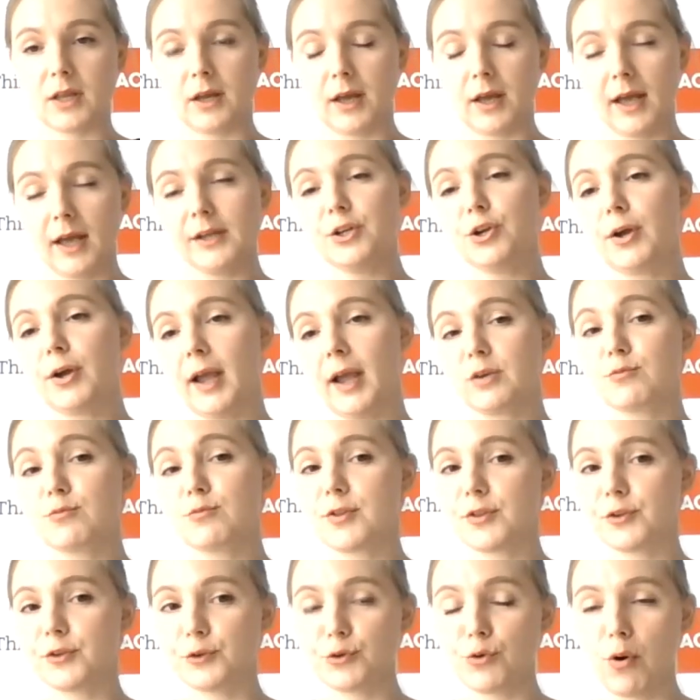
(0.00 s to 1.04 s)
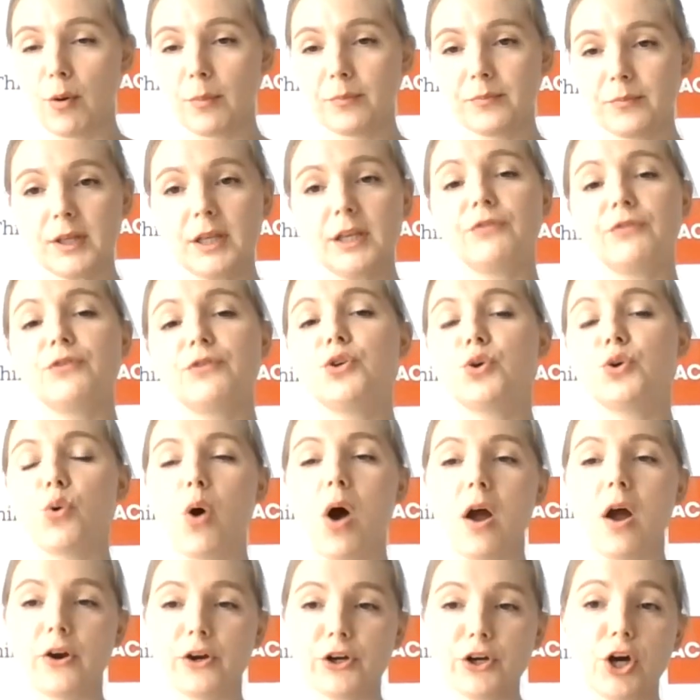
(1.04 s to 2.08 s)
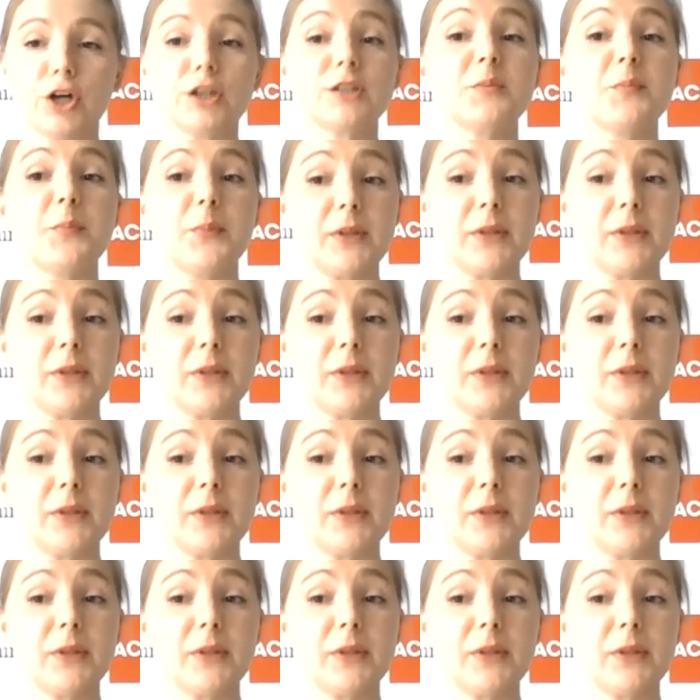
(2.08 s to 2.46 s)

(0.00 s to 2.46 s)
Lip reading: and you can withdraw if you are not